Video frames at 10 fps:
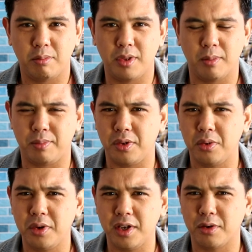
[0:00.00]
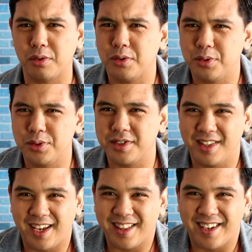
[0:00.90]
the beauty gurus
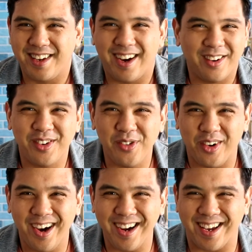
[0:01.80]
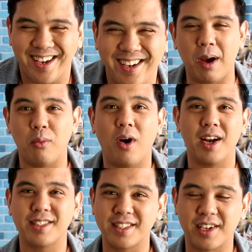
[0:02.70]
lately. I don't know why. I
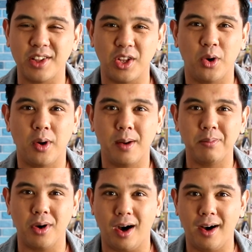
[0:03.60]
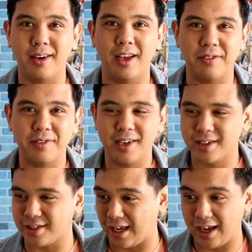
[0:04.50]
watched Glow Up on
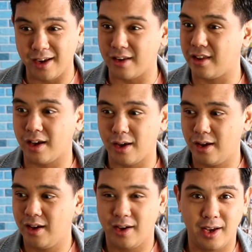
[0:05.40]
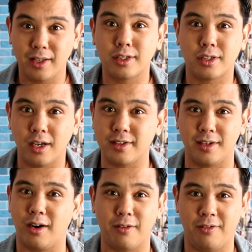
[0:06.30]
Netflix and it's such
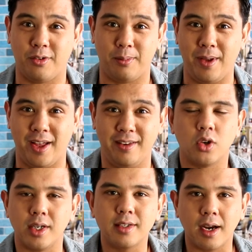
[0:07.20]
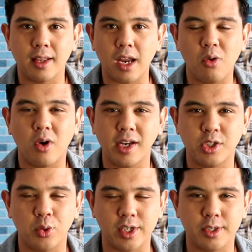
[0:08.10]
an art form, man. So I decided that I wanted
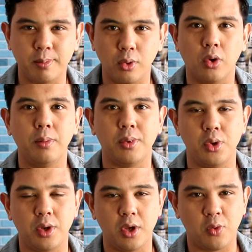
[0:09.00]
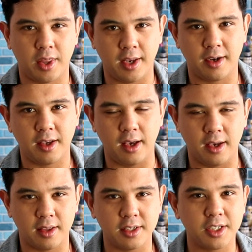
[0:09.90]
to explore beauty within
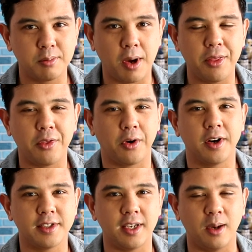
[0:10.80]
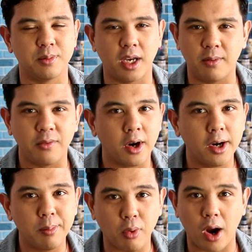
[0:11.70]
cake. This is my third attempt. I'm
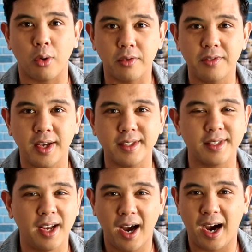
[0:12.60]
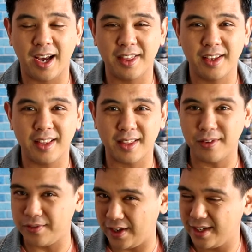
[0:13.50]
very proud of this. I think that the
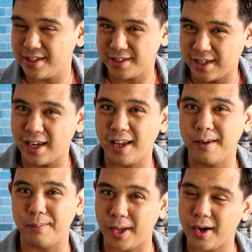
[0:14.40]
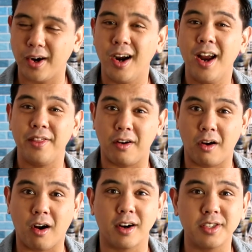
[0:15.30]
face is getting better. There
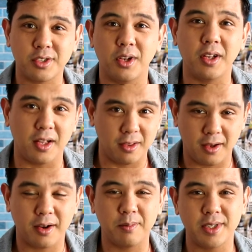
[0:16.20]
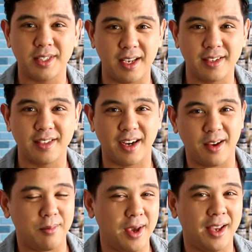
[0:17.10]
are still a lot of mistakes that
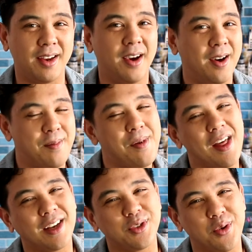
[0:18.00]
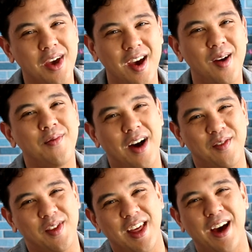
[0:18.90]
I've made, but that's okay, I'm fine with